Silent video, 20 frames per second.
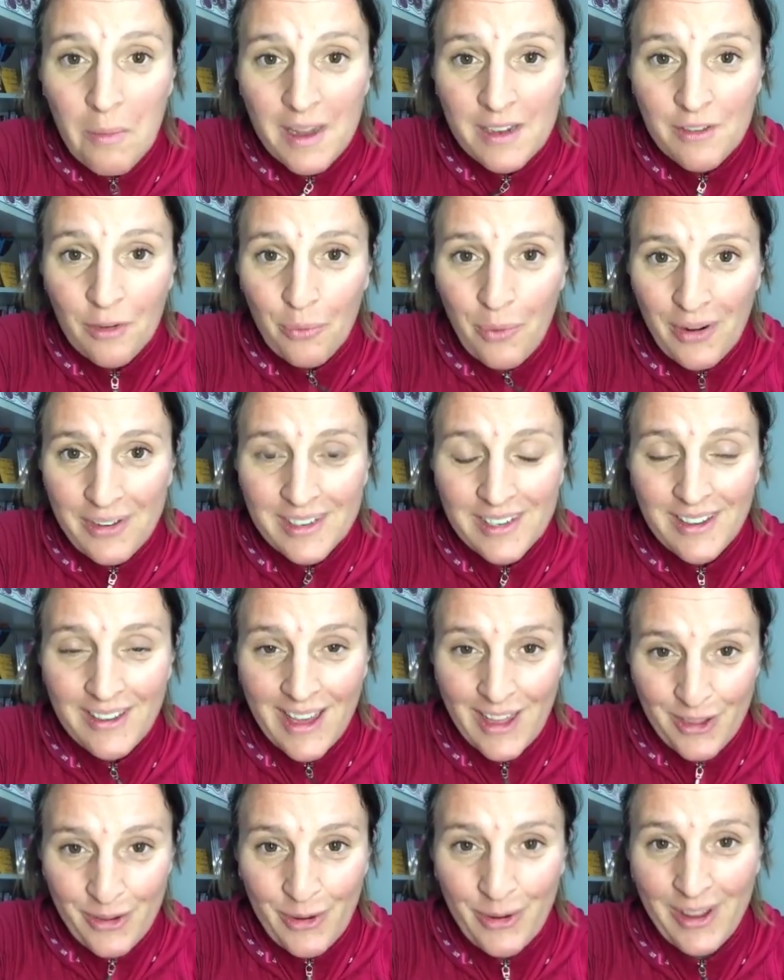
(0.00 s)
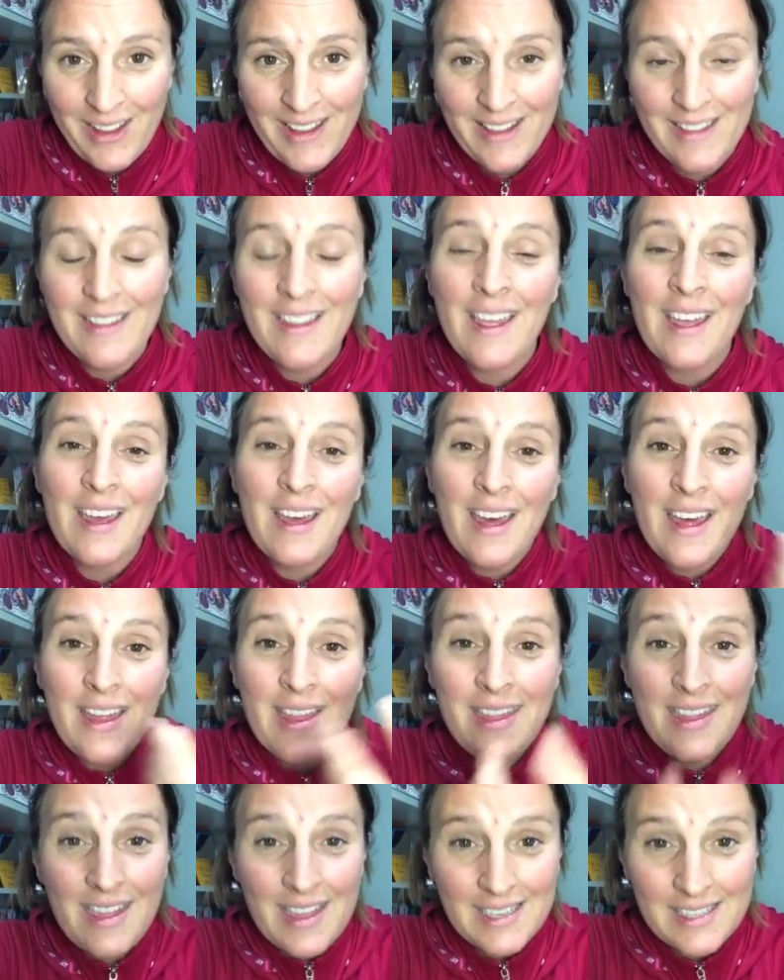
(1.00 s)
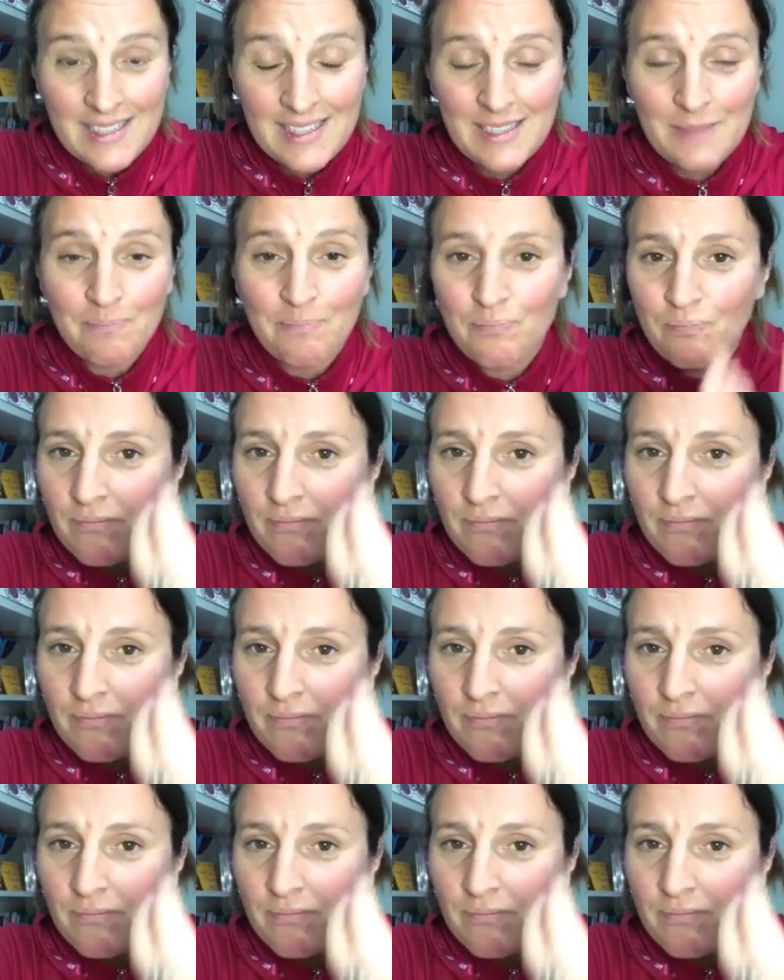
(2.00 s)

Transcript: meant to work together in this